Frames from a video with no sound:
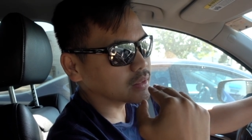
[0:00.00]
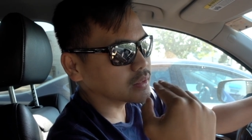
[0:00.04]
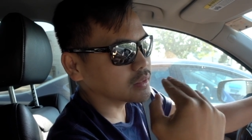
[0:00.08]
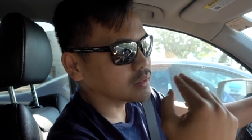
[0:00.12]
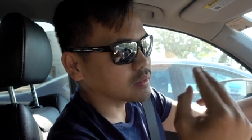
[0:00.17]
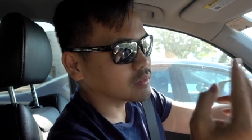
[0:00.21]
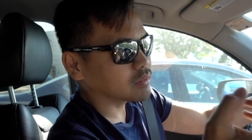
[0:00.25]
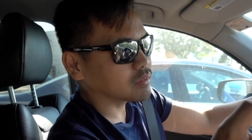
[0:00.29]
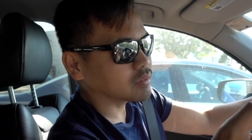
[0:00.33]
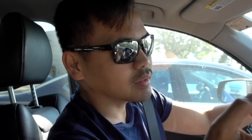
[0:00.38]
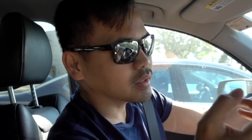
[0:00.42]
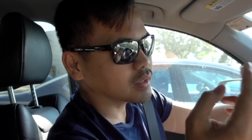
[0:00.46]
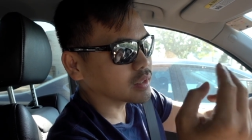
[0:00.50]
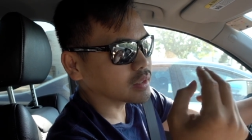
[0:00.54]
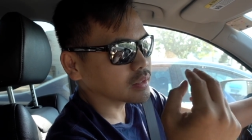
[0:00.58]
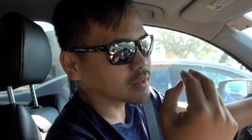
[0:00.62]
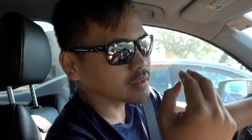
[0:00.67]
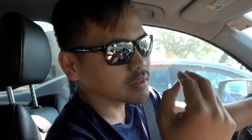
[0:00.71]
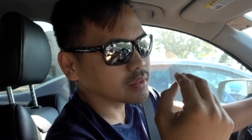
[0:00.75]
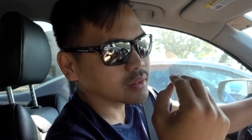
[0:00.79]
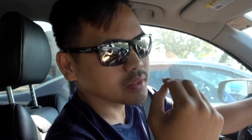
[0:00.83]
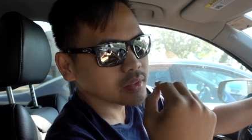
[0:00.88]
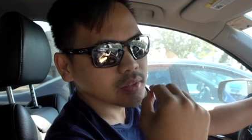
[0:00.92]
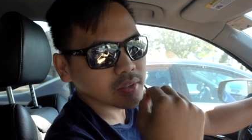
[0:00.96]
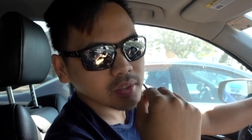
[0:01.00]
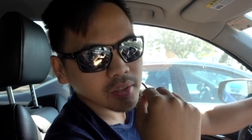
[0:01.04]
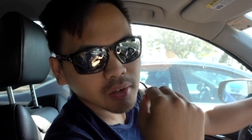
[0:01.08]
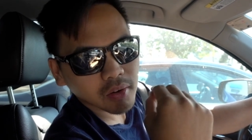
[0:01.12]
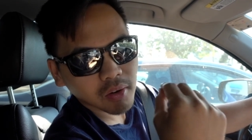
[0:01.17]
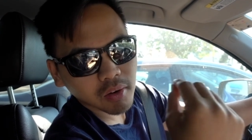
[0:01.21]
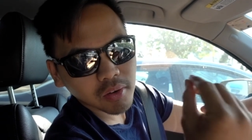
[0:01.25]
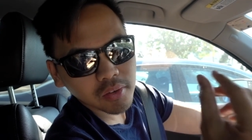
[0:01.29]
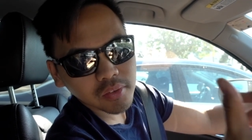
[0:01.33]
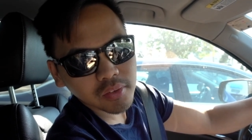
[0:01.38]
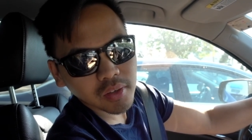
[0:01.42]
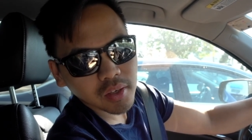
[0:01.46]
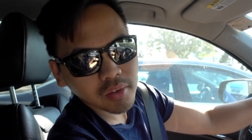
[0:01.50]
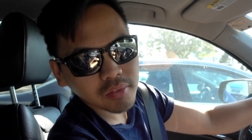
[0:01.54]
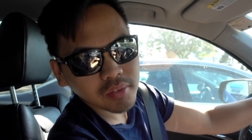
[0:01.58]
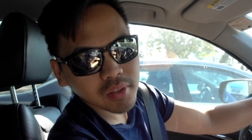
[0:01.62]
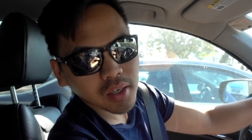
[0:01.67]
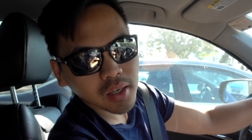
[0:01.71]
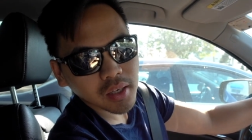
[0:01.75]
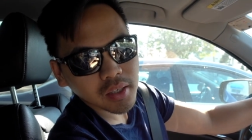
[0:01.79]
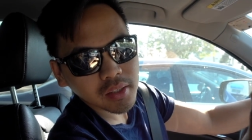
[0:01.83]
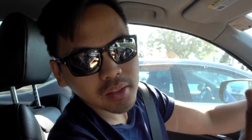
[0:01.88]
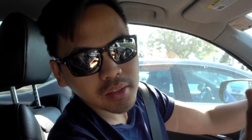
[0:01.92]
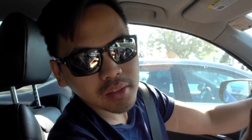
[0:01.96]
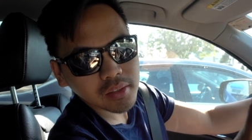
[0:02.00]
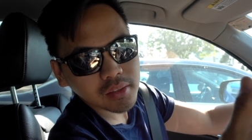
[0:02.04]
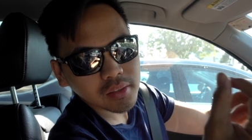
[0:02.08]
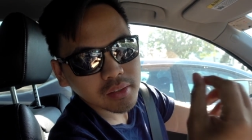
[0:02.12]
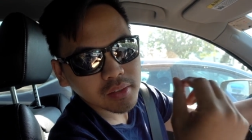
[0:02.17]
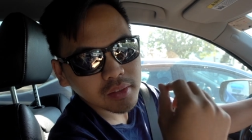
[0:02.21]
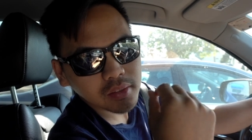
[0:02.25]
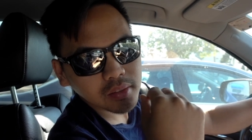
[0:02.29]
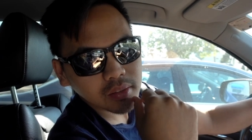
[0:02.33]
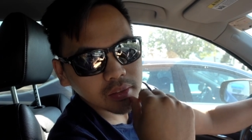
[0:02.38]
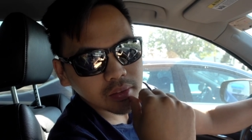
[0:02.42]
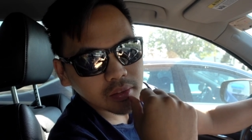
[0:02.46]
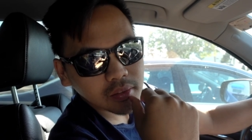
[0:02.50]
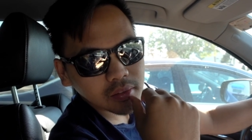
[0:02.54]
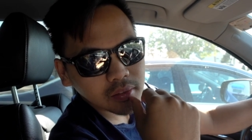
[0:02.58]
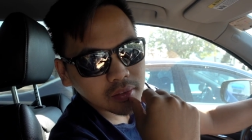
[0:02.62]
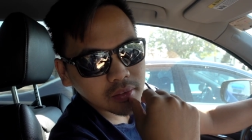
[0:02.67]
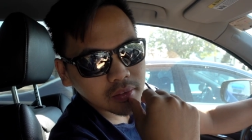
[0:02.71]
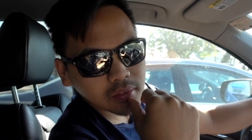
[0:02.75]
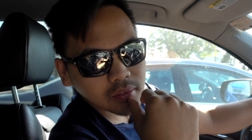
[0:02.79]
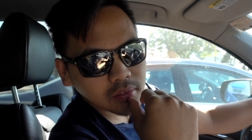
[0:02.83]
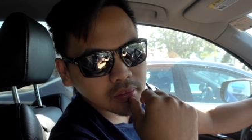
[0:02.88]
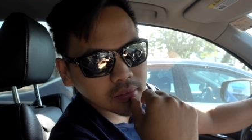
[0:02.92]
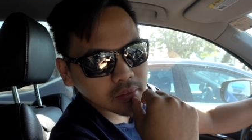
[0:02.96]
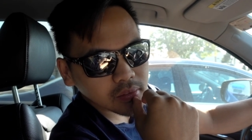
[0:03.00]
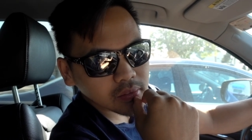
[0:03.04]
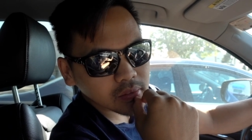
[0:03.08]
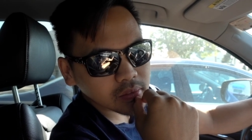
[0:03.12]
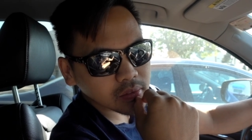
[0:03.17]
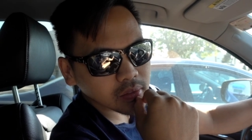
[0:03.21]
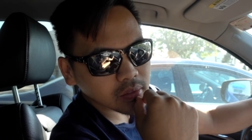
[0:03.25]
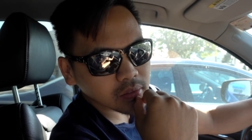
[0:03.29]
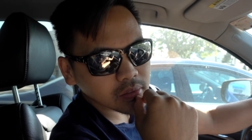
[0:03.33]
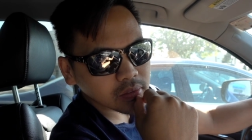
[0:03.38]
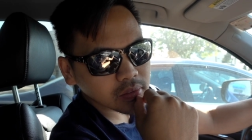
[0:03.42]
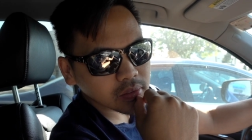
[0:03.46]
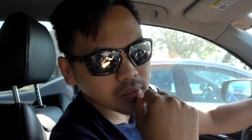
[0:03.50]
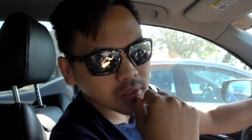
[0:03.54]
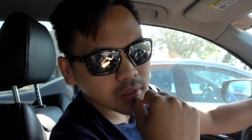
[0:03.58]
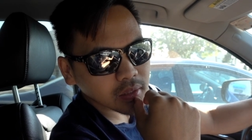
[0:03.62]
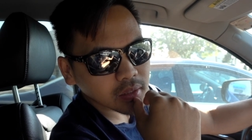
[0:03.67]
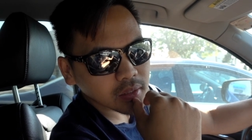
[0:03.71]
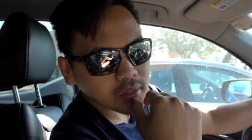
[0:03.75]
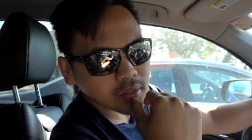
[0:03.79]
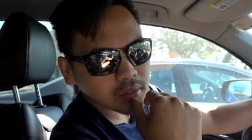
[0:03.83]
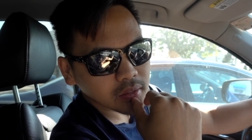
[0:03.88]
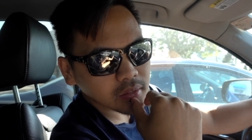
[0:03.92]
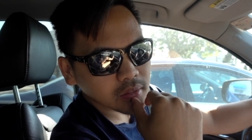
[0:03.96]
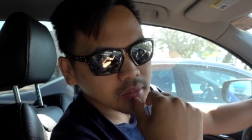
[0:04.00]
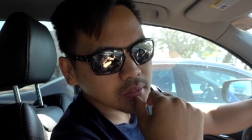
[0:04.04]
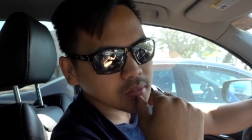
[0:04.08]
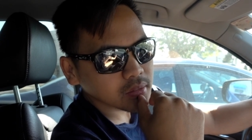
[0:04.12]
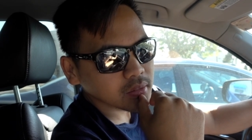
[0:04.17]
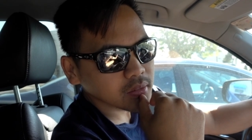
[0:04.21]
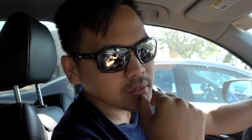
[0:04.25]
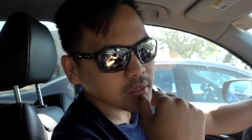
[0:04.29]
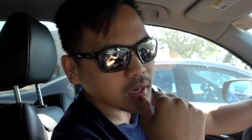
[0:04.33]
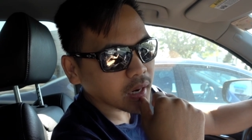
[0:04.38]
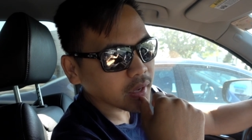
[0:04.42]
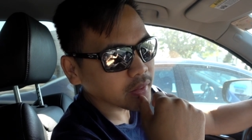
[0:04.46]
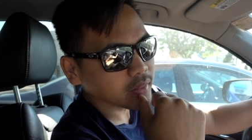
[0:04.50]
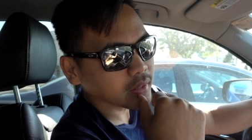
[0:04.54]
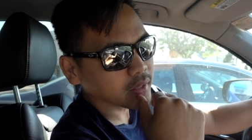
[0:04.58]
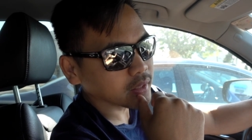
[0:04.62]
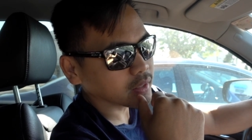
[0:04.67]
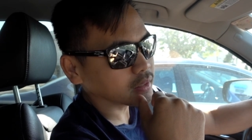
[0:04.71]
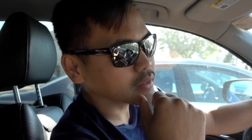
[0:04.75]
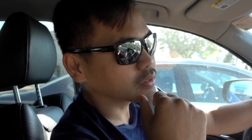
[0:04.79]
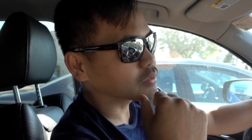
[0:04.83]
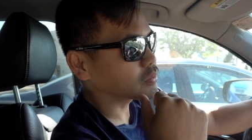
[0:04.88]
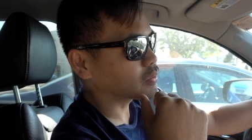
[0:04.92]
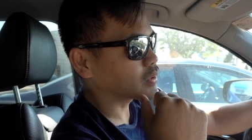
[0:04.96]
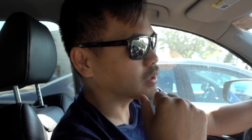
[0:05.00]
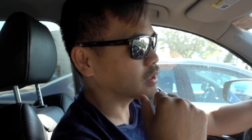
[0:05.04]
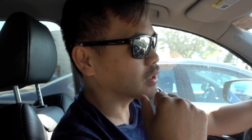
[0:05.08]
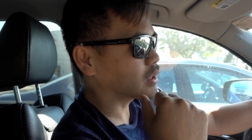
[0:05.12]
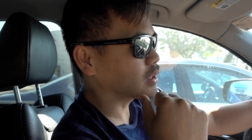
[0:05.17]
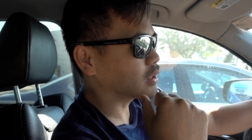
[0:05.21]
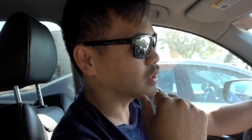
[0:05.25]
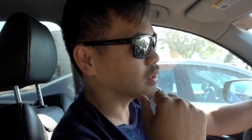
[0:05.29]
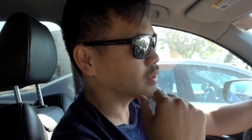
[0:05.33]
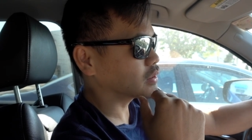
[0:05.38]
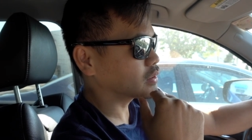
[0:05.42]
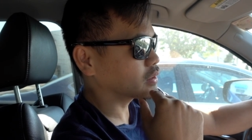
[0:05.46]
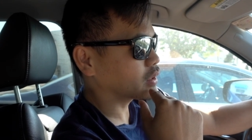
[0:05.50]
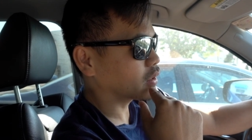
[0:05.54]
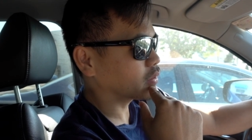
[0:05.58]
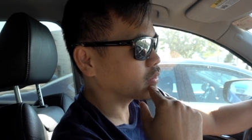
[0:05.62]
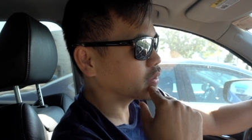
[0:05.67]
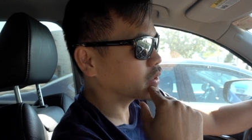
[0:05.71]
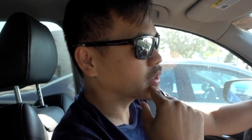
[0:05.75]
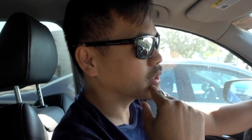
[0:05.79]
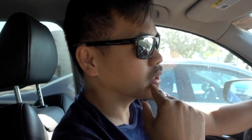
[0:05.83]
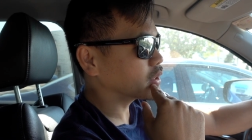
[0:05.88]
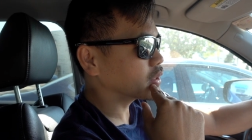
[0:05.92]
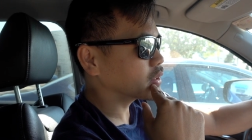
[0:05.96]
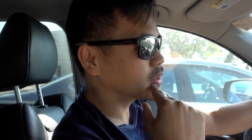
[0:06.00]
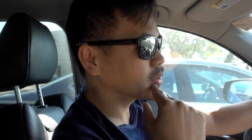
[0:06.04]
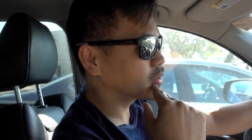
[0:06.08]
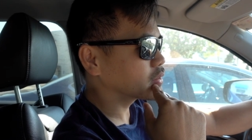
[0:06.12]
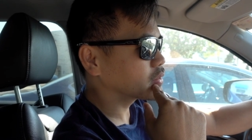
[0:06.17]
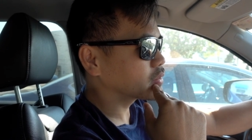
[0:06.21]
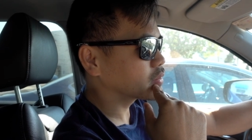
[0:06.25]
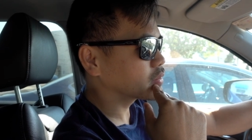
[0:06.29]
easy to fix. It's just your hard drive died. So I just did a... I think it's what died. It's not reading it.